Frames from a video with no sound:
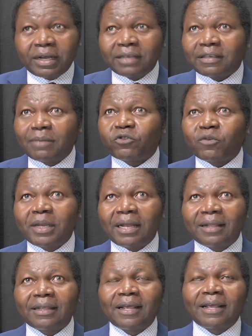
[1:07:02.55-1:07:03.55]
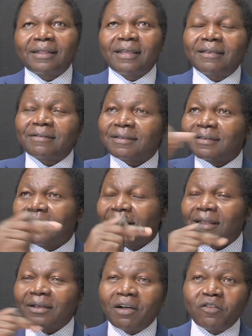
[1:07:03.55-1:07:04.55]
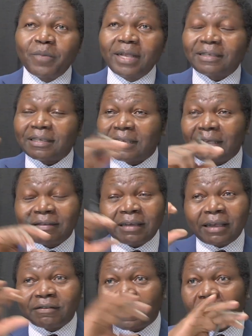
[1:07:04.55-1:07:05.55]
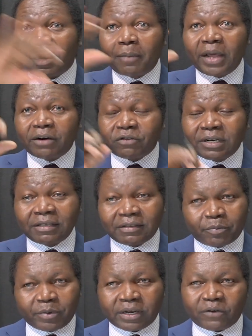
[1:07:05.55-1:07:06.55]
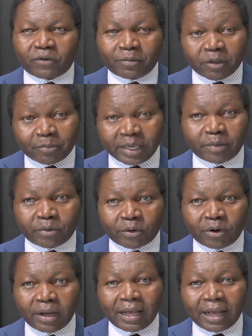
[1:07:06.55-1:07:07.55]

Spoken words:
It seems to me that this government is a club that is really separated from the people,